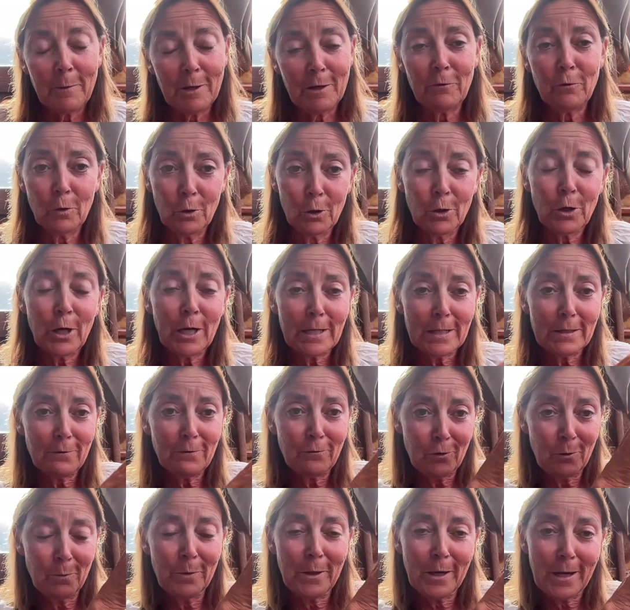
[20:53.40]
I mean, if you look at it
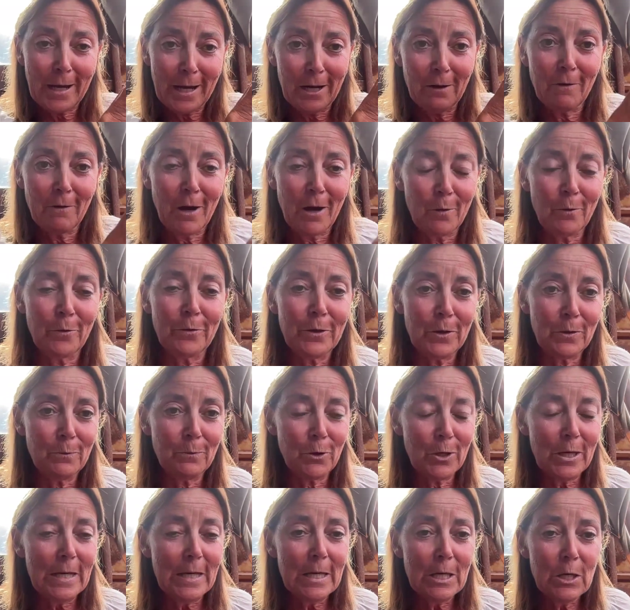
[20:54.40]
from the kind of how the
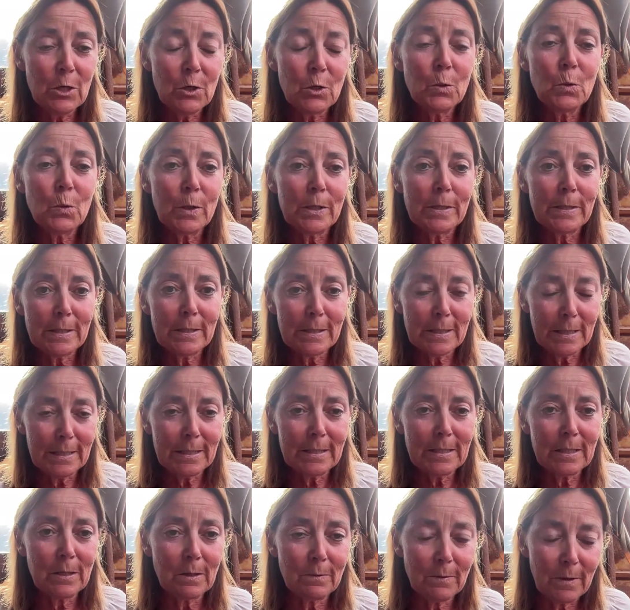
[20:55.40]
EU
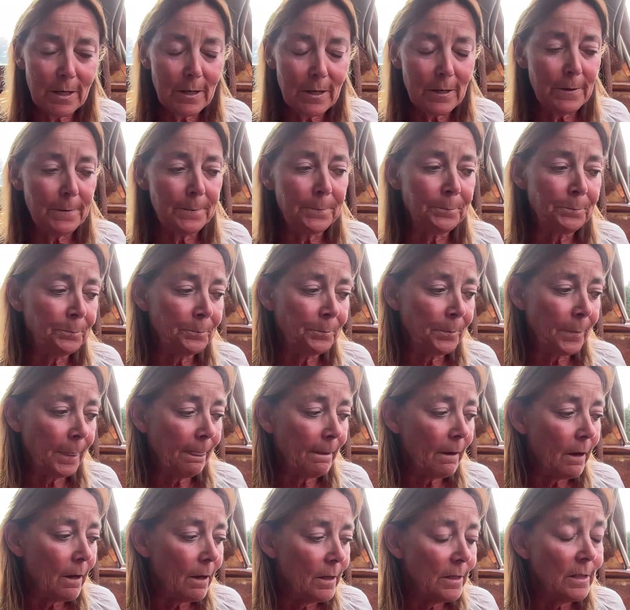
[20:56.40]
is
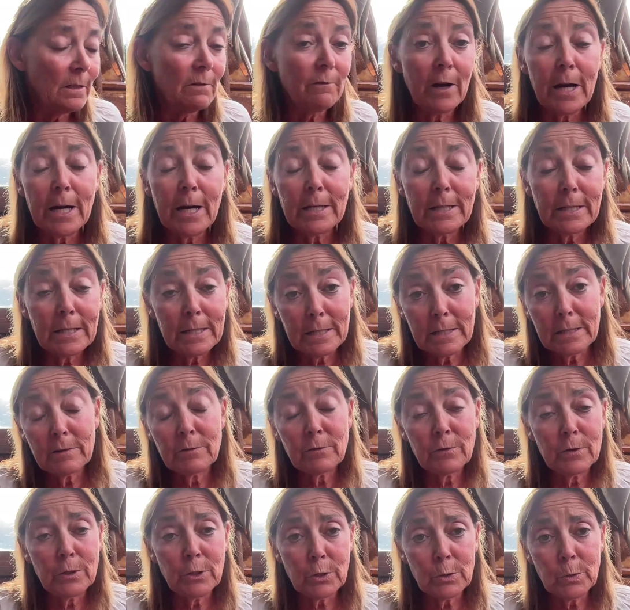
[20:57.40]
divided in
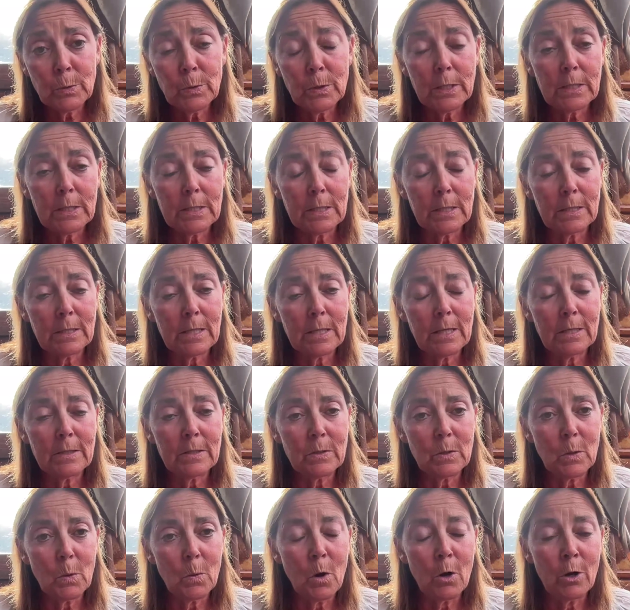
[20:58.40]
different units and
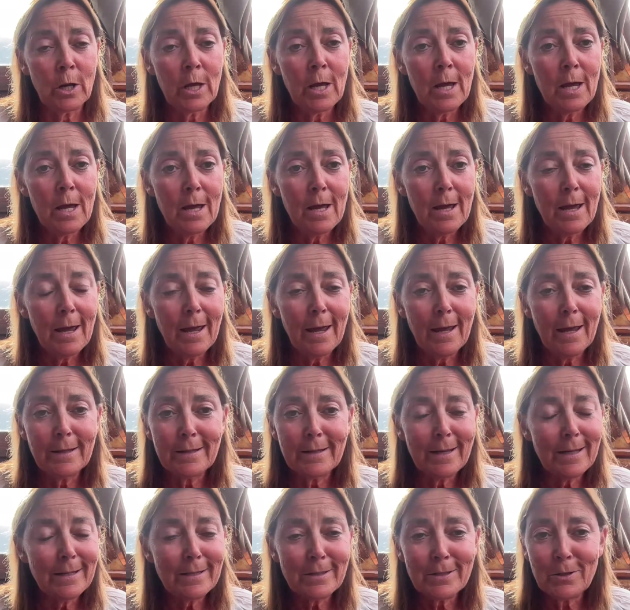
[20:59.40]
so on,
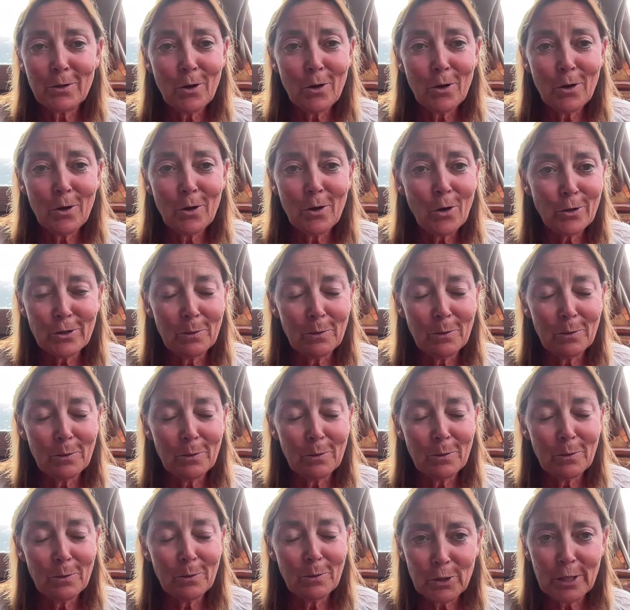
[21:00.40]
it's not
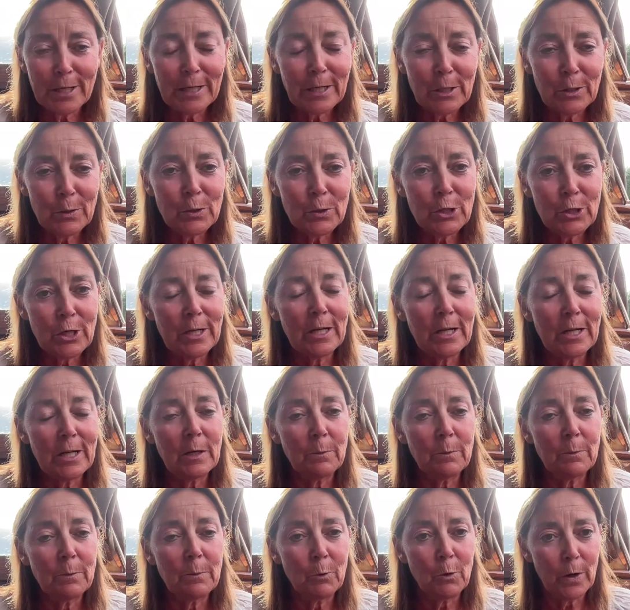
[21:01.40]
about social inclusion
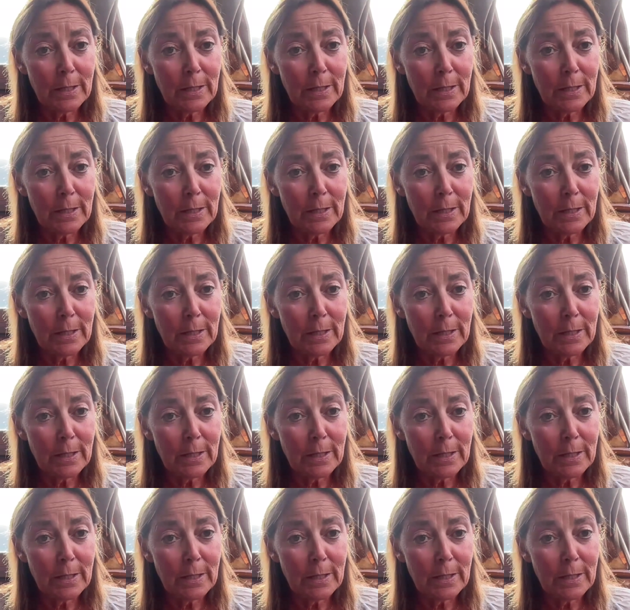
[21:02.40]
anymore.